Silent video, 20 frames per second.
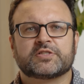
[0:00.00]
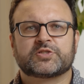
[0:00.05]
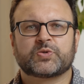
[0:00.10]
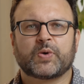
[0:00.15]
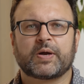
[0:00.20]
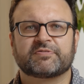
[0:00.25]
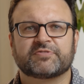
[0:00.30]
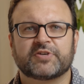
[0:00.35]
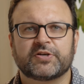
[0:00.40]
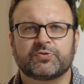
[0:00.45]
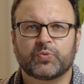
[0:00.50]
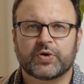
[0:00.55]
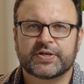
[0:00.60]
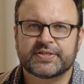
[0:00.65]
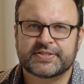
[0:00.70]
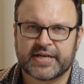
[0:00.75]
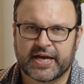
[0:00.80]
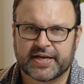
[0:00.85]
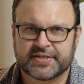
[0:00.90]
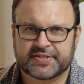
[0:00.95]
So I run
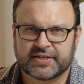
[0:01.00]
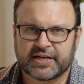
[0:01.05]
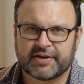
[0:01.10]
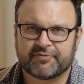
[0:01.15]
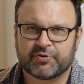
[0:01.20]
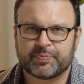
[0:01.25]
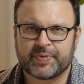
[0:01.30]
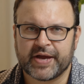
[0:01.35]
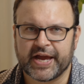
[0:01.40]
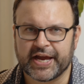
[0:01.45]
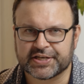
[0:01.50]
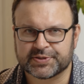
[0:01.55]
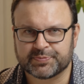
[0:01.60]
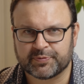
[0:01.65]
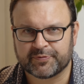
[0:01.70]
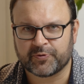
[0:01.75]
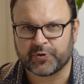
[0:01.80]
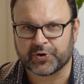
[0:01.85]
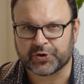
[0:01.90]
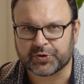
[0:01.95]
one test on every page
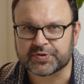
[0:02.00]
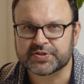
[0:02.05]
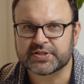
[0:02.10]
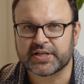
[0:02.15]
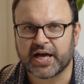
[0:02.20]
before it goes